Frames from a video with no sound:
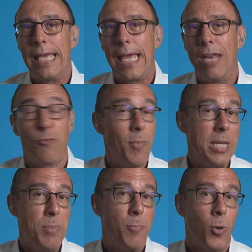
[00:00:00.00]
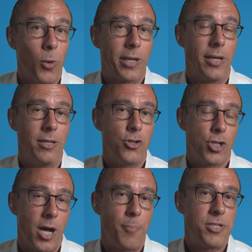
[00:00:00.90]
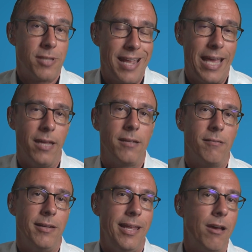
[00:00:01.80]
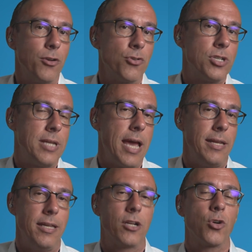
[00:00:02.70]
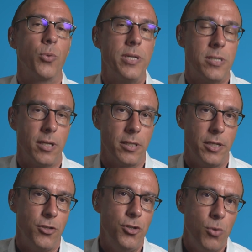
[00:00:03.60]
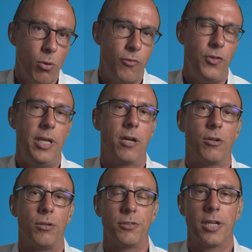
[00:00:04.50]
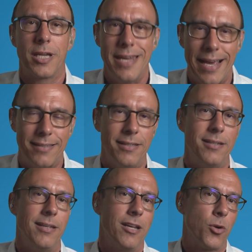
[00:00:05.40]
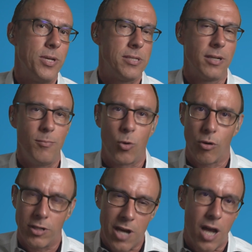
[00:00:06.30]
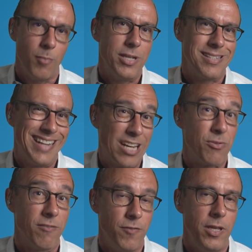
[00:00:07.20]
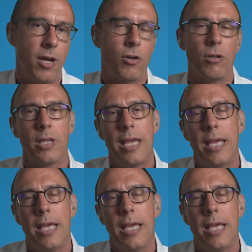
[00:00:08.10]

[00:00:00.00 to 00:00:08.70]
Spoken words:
And for many people working in shops today, they understand an increasingly newer vehicle, the connected and increasingly more autonomous electric vehicle,